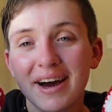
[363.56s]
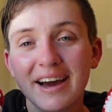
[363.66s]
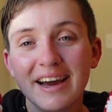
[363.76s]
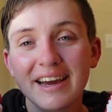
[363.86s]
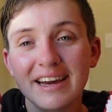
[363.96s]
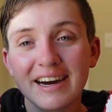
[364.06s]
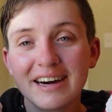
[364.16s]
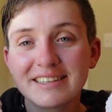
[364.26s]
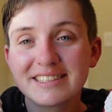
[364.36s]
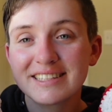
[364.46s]
my
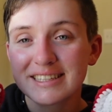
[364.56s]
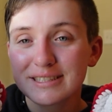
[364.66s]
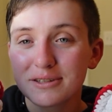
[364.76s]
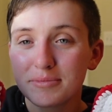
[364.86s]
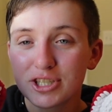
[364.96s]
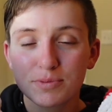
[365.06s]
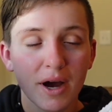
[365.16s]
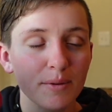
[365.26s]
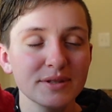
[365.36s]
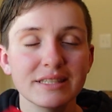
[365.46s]
6 little Mushi
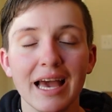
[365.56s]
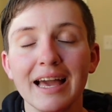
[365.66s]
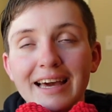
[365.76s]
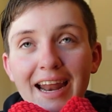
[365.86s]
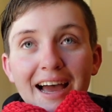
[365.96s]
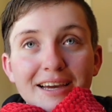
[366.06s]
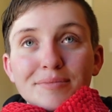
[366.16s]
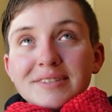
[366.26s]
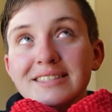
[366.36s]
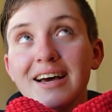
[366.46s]
Pops and I
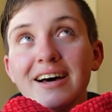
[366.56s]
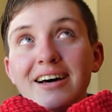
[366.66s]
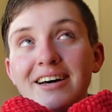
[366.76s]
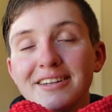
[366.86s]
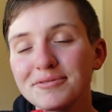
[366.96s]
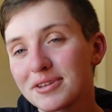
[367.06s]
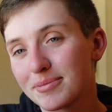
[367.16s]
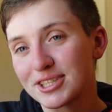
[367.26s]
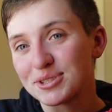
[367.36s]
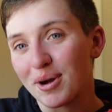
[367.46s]
am done with
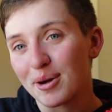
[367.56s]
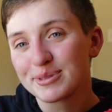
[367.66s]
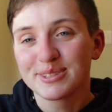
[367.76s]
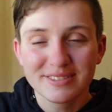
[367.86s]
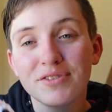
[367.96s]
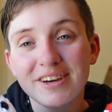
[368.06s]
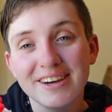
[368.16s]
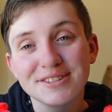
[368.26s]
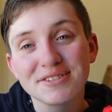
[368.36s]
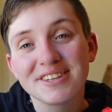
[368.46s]
Mushi Pops. Moving
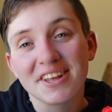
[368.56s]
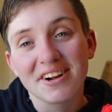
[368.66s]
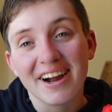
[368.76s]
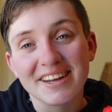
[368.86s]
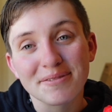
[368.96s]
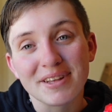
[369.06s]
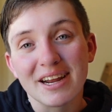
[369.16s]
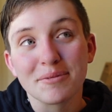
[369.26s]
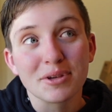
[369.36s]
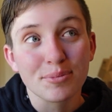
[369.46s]
on to another item that
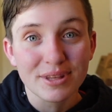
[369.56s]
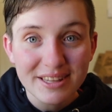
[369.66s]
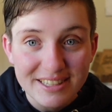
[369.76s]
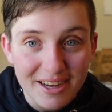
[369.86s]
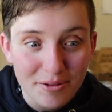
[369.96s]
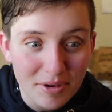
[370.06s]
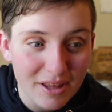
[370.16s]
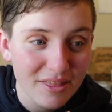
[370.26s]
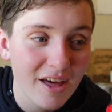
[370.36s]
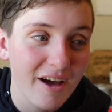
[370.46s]
I'm completely done with.